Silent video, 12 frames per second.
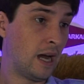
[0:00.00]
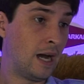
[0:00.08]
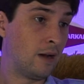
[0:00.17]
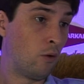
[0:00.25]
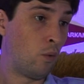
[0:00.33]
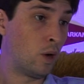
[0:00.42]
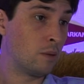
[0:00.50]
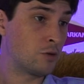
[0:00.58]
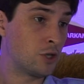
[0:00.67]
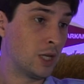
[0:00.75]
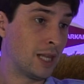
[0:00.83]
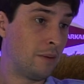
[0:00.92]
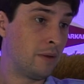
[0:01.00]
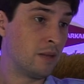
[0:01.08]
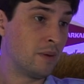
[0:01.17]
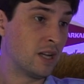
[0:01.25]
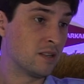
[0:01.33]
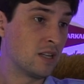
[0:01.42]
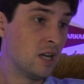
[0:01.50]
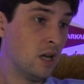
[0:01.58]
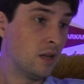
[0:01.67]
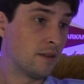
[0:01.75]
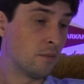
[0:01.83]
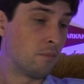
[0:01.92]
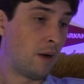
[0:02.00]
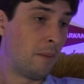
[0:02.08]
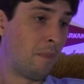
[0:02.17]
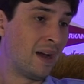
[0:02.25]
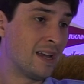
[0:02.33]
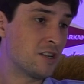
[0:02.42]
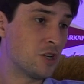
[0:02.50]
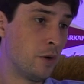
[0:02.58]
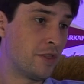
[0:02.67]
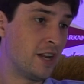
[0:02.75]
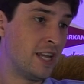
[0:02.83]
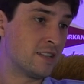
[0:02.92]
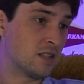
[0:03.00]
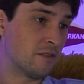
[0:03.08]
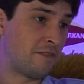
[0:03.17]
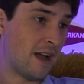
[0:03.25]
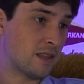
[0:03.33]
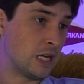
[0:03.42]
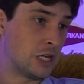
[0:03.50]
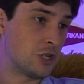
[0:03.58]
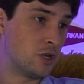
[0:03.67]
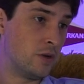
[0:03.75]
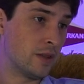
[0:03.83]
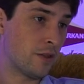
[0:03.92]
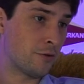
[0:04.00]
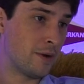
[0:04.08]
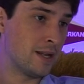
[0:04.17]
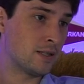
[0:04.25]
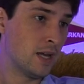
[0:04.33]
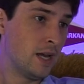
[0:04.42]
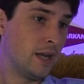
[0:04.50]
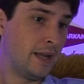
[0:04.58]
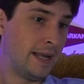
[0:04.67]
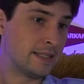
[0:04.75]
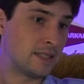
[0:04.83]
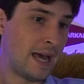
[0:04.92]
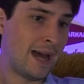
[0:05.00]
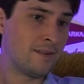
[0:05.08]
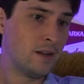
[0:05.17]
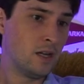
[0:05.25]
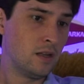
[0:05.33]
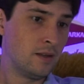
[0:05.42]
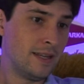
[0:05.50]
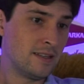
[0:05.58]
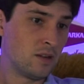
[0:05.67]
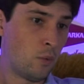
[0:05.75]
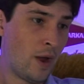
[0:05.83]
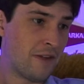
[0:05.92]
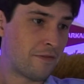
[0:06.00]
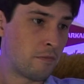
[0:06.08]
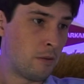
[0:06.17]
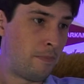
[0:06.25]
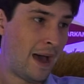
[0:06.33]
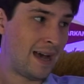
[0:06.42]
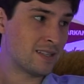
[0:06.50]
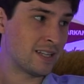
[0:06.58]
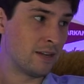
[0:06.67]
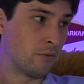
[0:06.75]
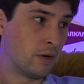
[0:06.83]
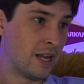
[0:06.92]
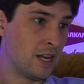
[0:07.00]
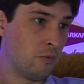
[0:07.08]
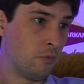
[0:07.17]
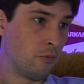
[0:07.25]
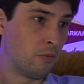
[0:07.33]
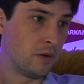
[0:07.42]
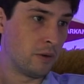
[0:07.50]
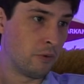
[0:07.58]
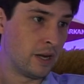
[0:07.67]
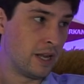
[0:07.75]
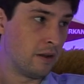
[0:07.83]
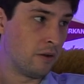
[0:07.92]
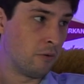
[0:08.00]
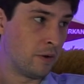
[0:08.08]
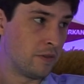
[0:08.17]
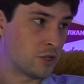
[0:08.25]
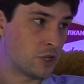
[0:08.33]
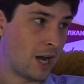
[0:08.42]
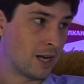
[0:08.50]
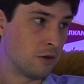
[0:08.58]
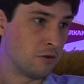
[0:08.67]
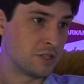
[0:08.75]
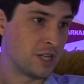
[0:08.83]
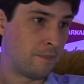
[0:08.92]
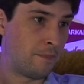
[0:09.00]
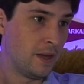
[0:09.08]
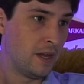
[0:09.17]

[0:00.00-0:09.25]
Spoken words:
I don't want him shooting that many, because my issue with it isn't the fact that he's shooting the threes. It's that he's away from the basket when the shot goes up.